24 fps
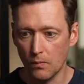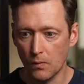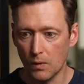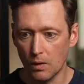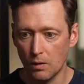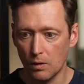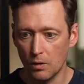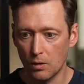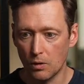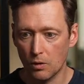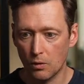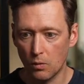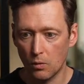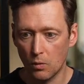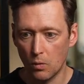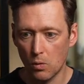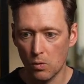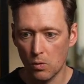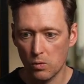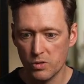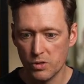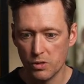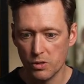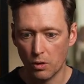You can
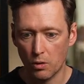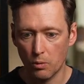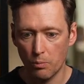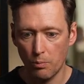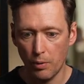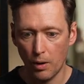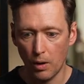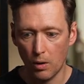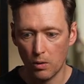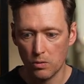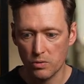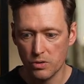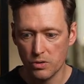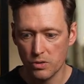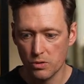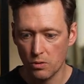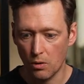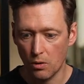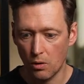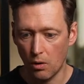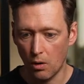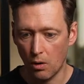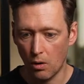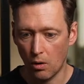also post
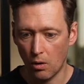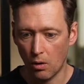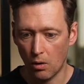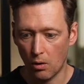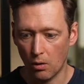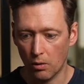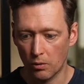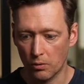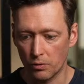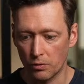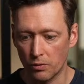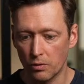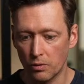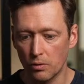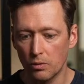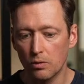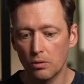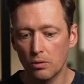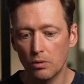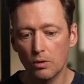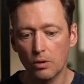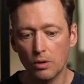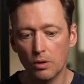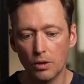on
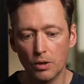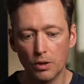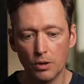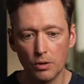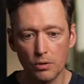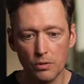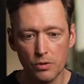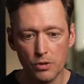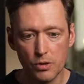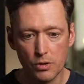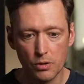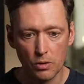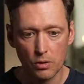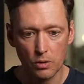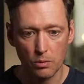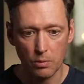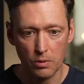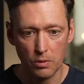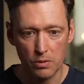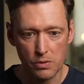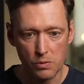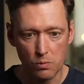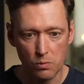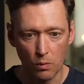YouTube
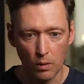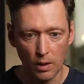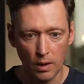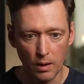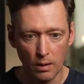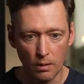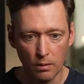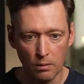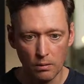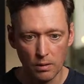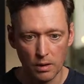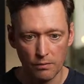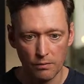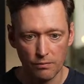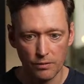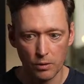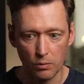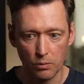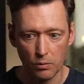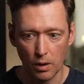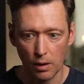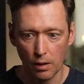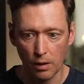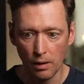as well if you
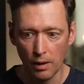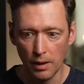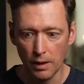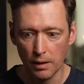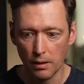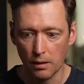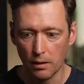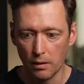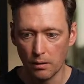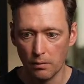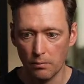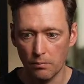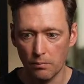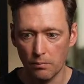would like.